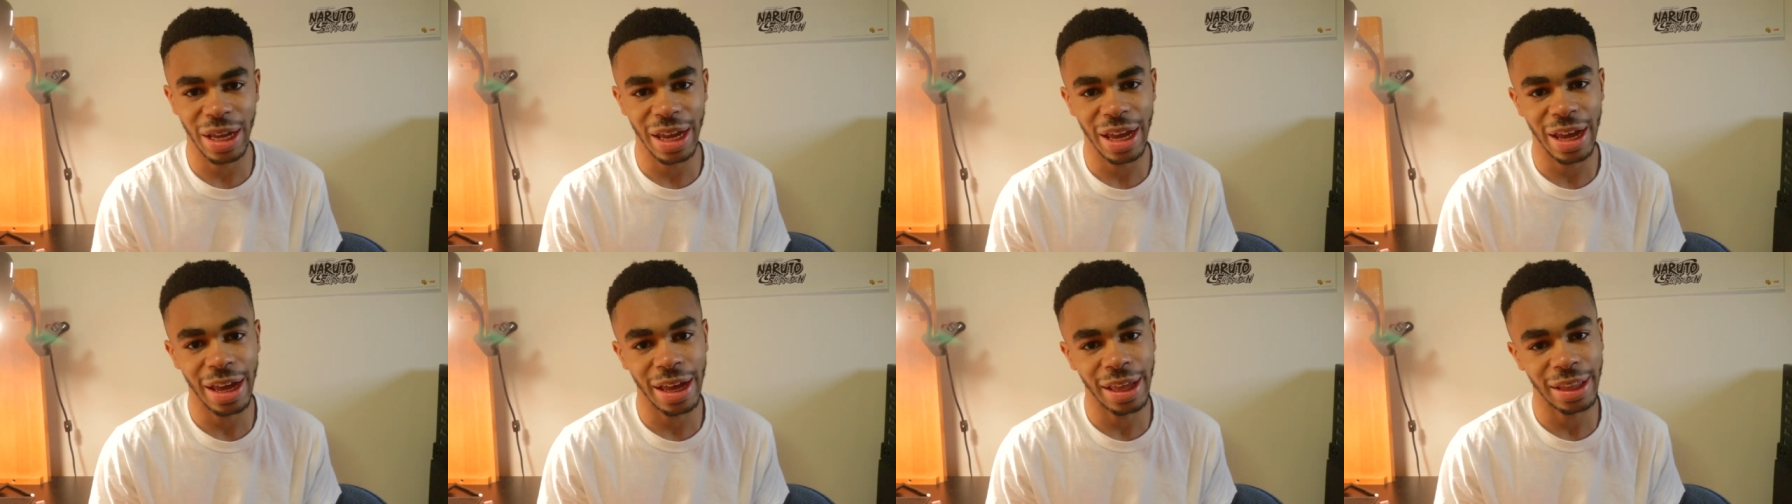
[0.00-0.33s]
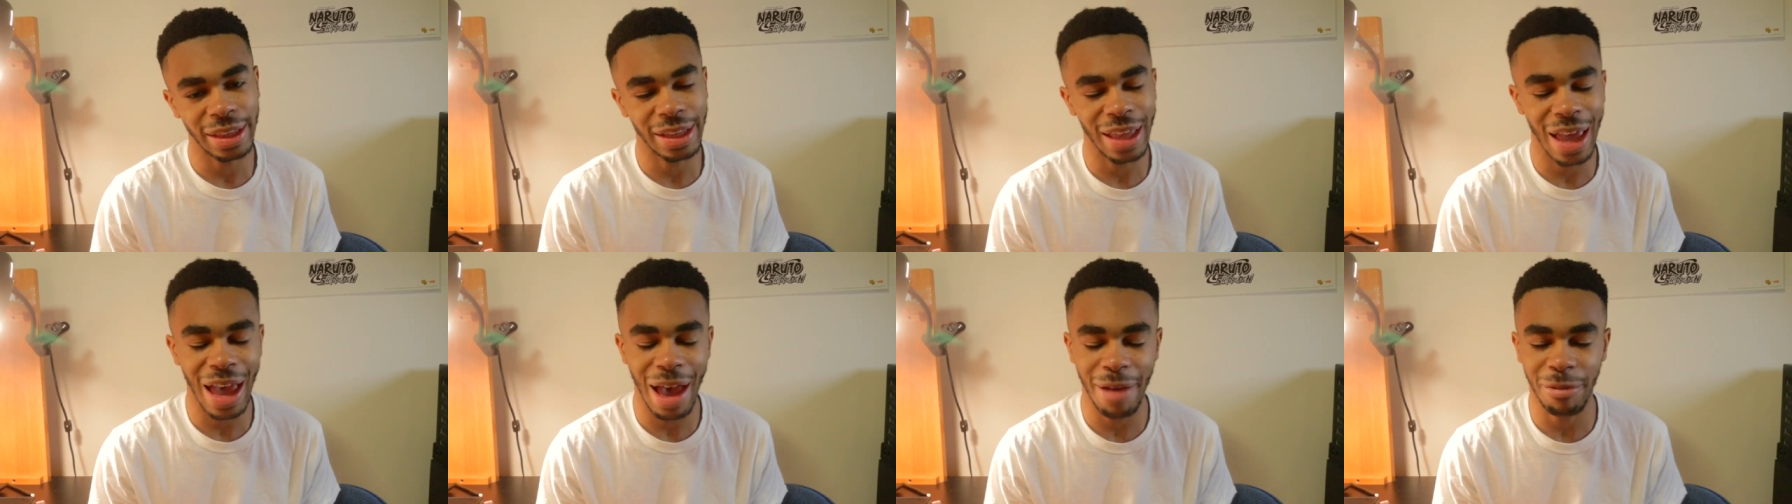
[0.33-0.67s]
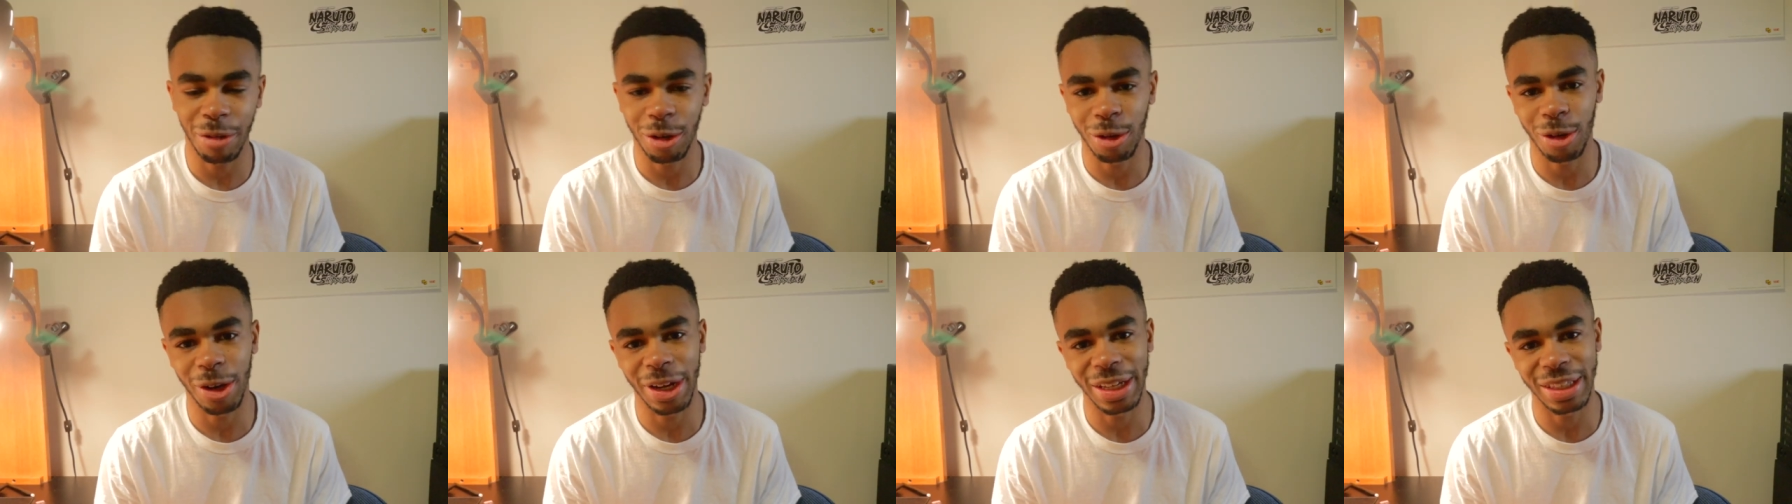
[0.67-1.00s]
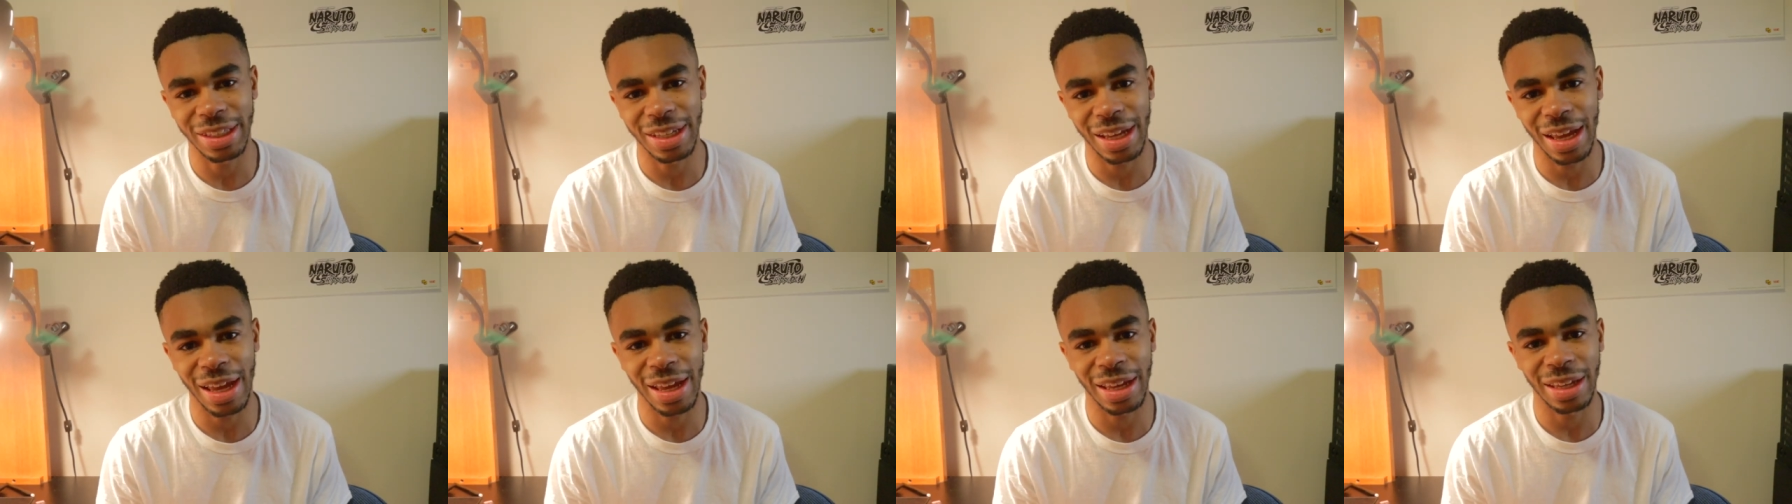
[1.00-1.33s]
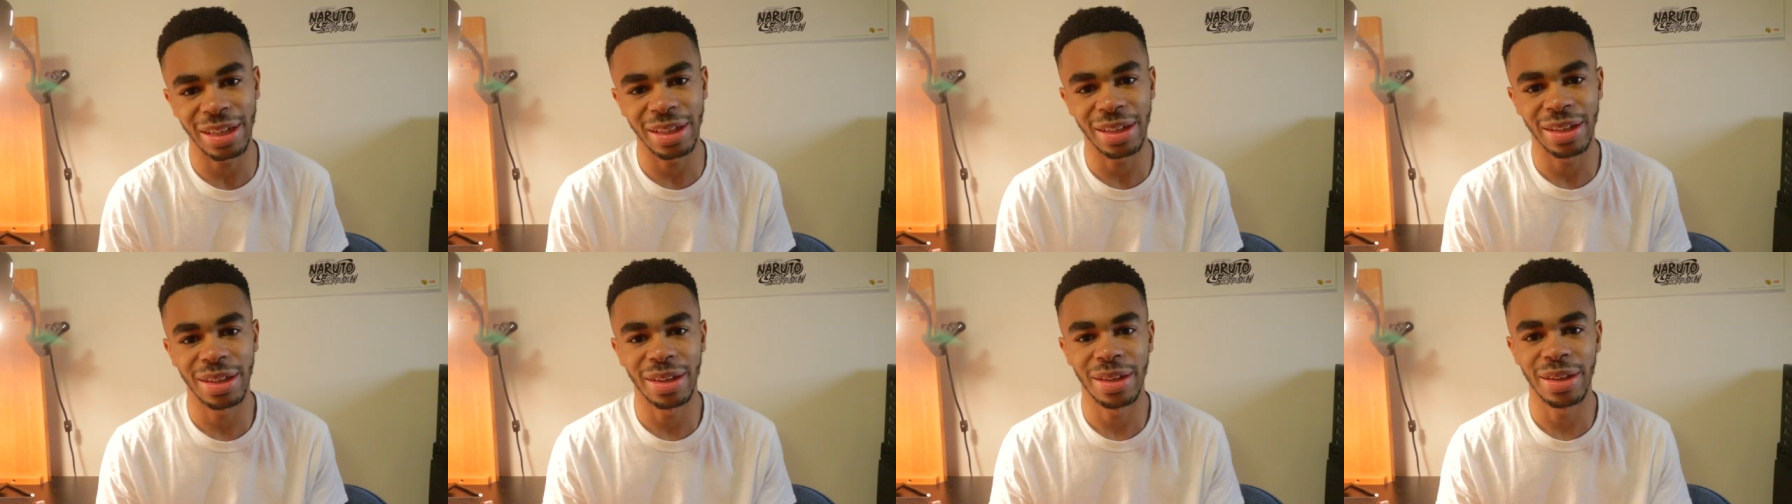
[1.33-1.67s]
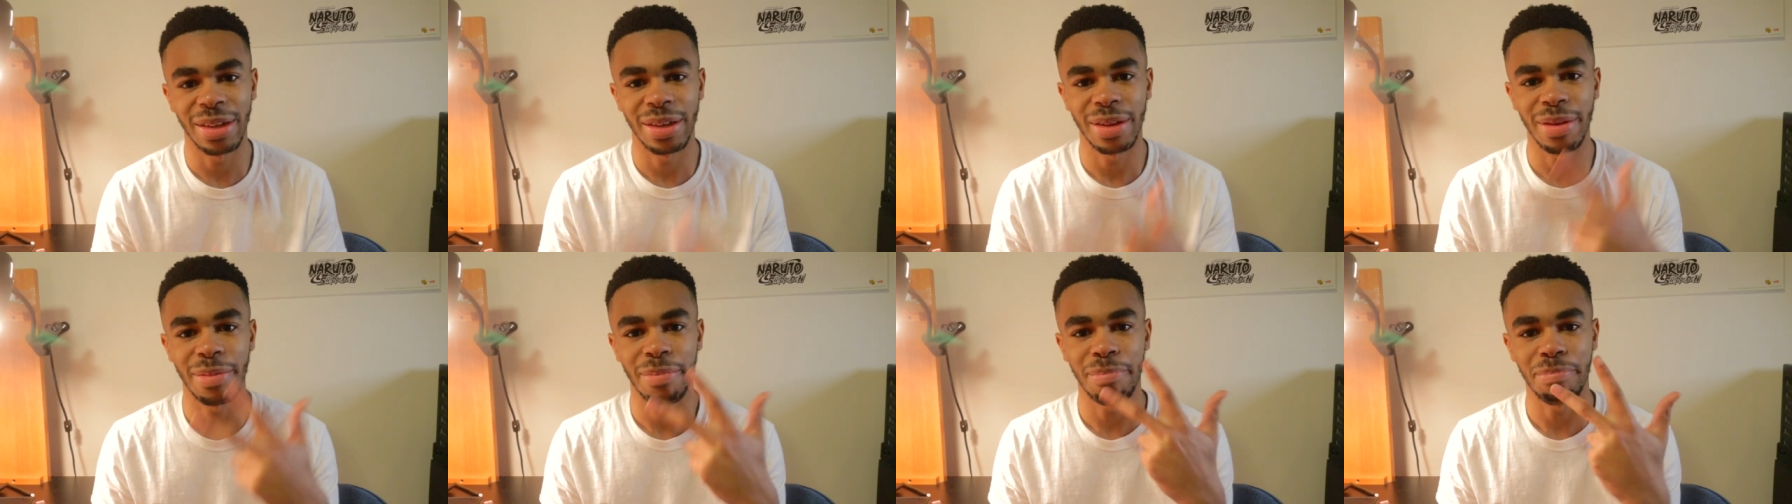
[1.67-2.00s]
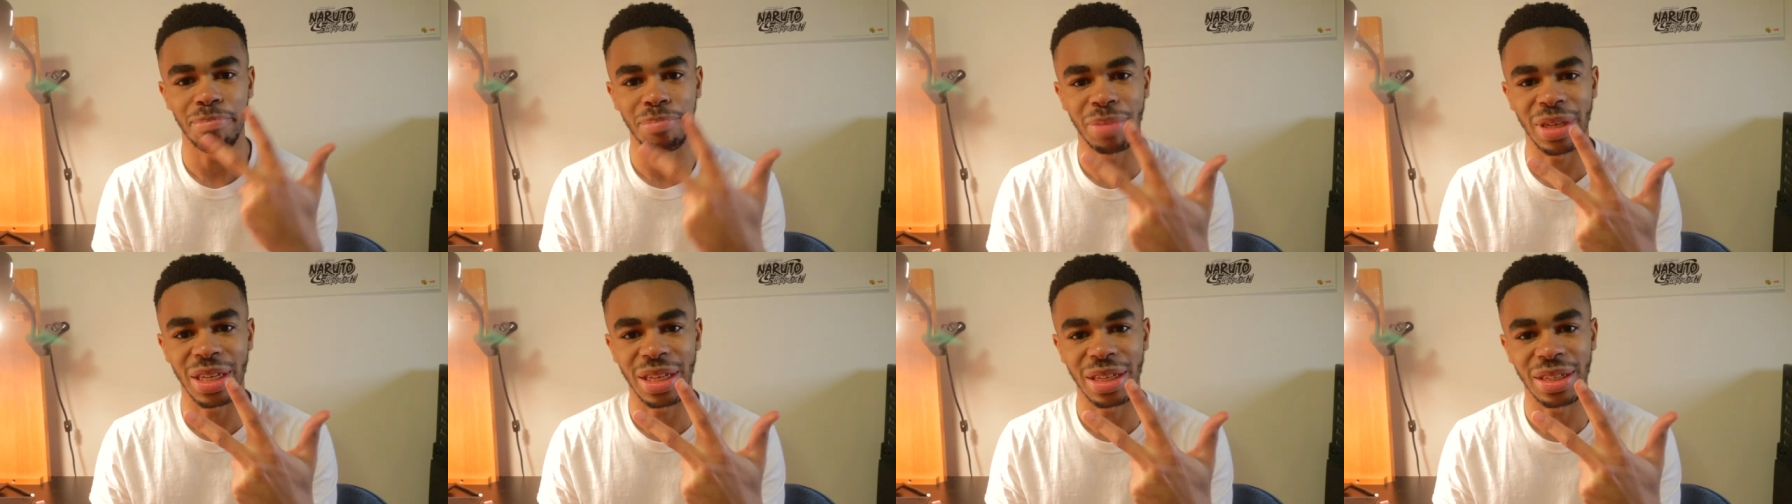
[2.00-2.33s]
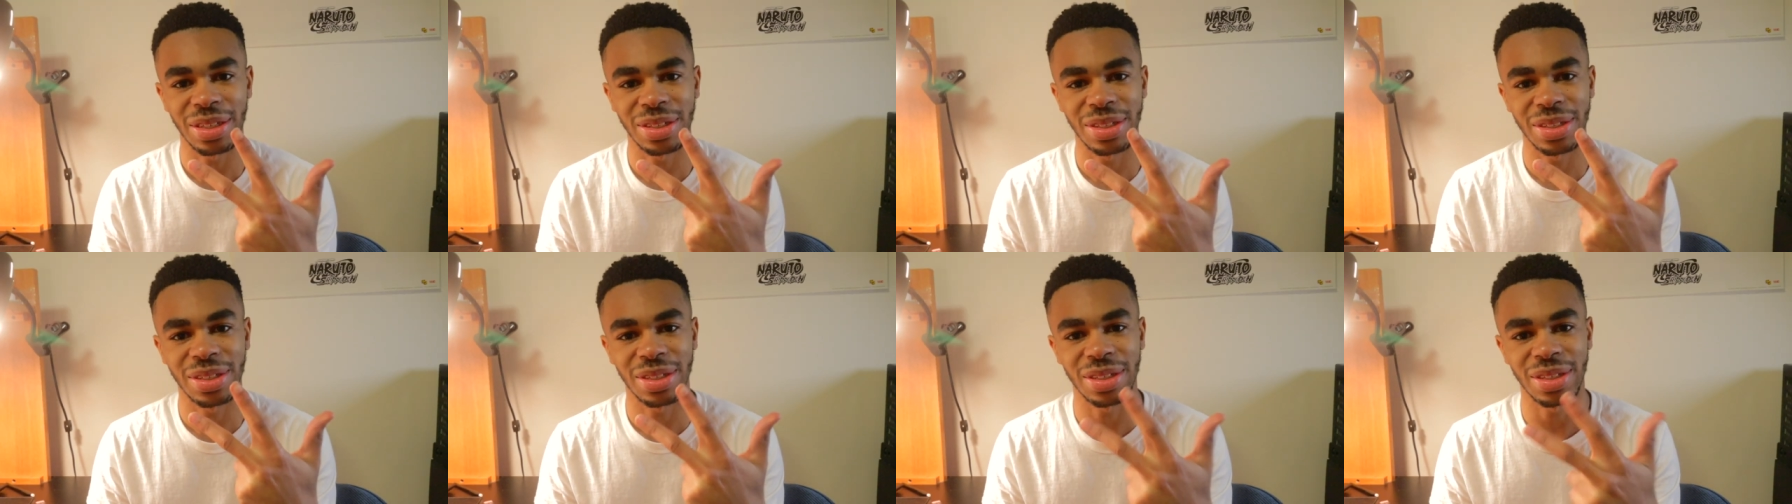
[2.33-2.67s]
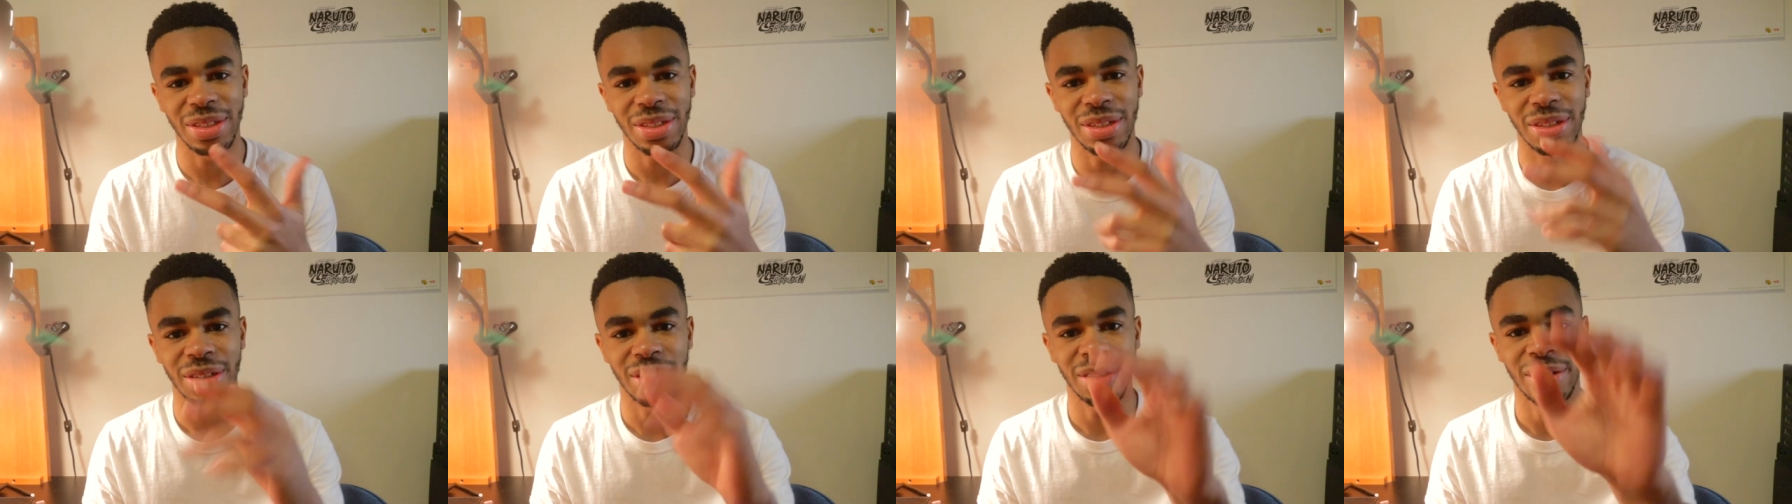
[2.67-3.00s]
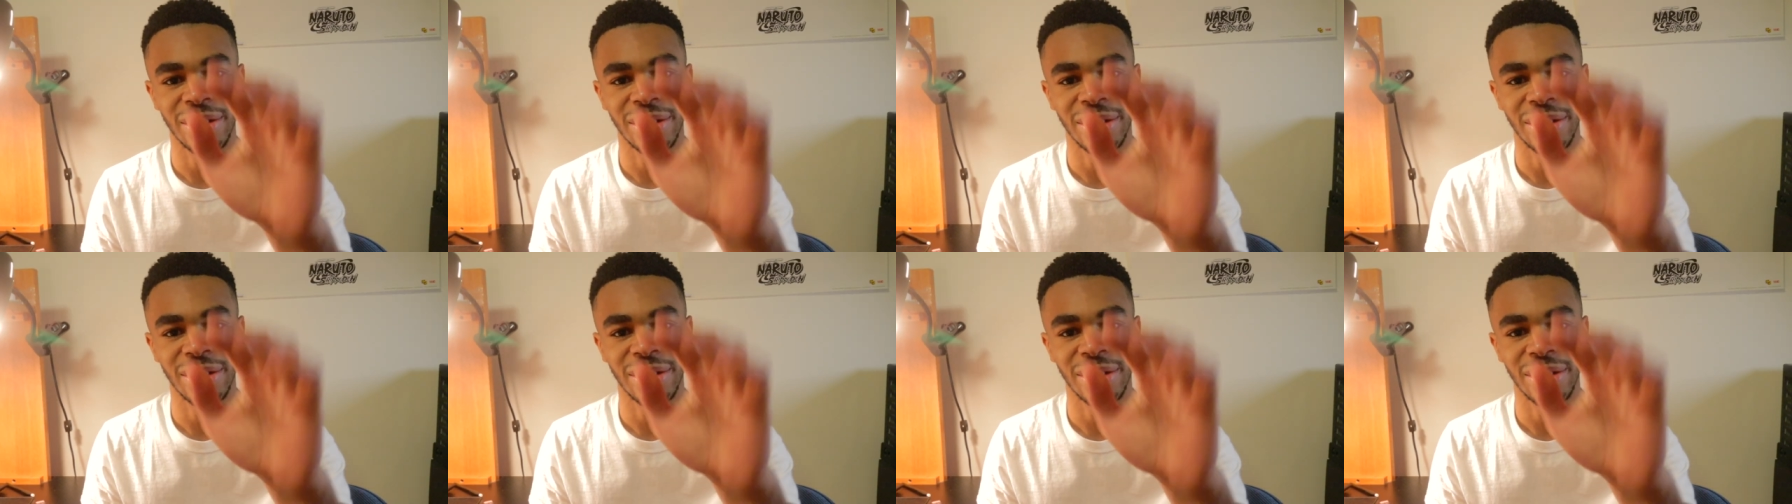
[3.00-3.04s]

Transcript: and have a great day. Peace.